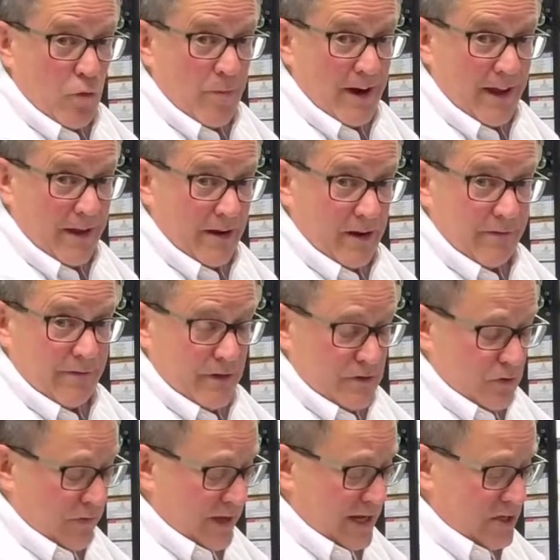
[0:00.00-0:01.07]
money in it.
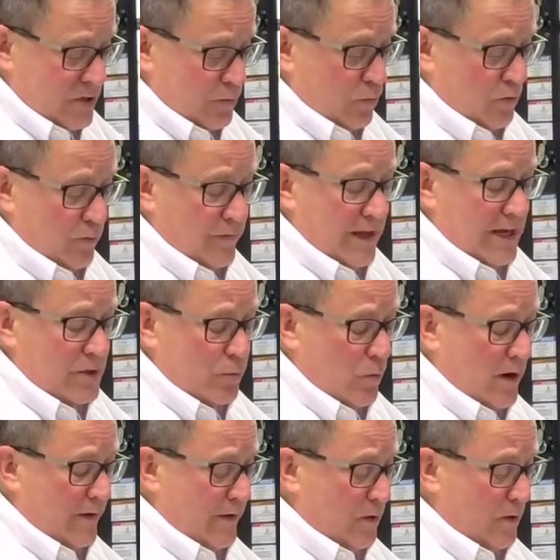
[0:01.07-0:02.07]
So that's why they